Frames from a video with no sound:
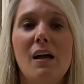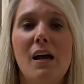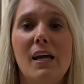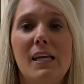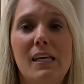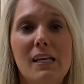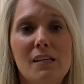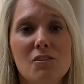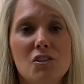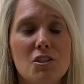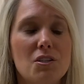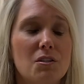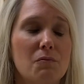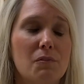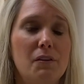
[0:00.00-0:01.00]
Again,
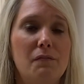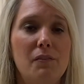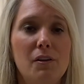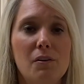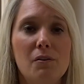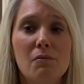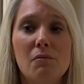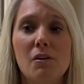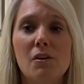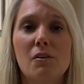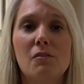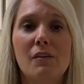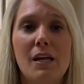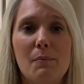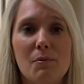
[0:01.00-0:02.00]
just to review,
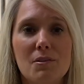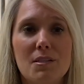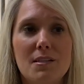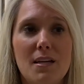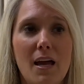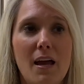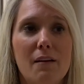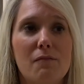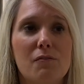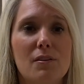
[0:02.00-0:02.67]
your labor stay